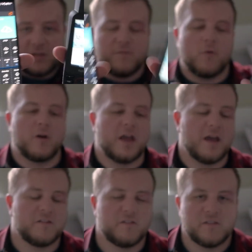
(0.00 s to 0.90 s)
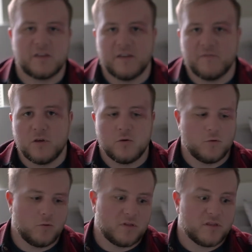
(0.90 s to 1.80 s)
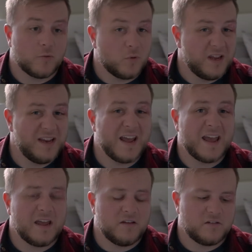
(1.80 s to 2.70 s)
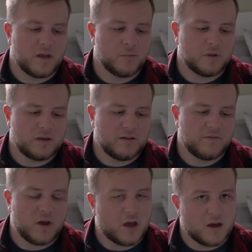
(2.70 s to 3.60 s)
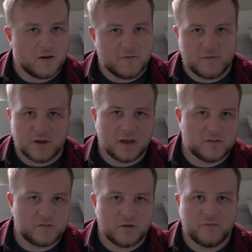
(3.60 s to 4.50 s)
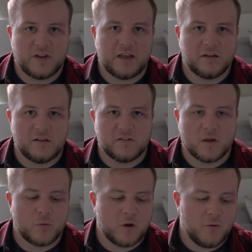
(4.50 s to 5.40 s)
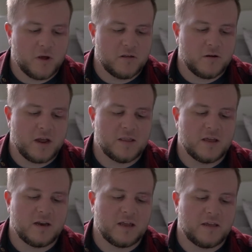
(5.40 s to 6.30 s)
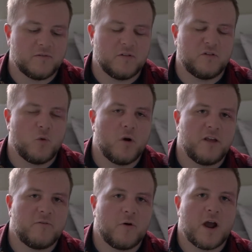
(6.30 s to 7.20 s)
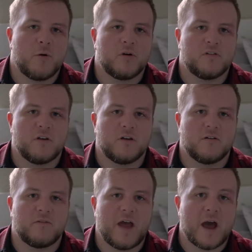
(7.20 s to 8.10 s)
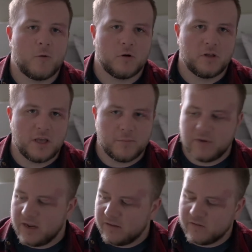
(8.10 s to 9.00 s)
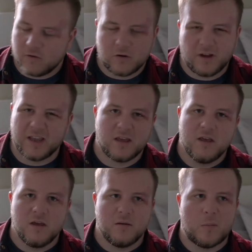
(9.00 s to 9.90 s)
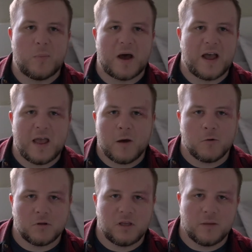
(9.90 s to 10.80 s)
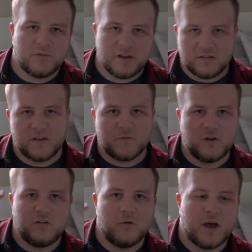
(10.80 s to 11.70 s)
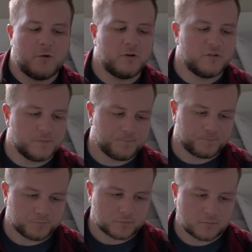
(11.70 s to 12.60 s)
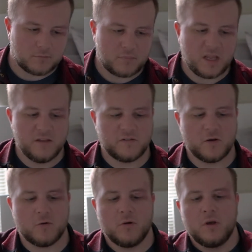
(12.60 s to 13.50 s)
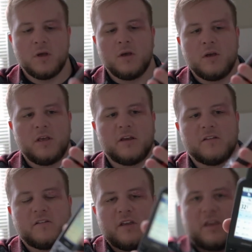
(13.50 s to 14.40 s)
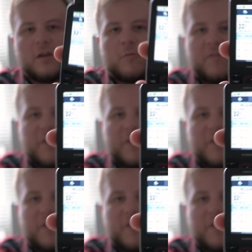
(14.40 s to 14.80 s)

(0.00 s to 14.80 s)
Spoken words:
forecasts give you 3 days, I believe, of sort of daily summary weather, and then it gives you 24 hours of hourly updates, or like bi-hourly updates every 2 hours. And so you can see here we've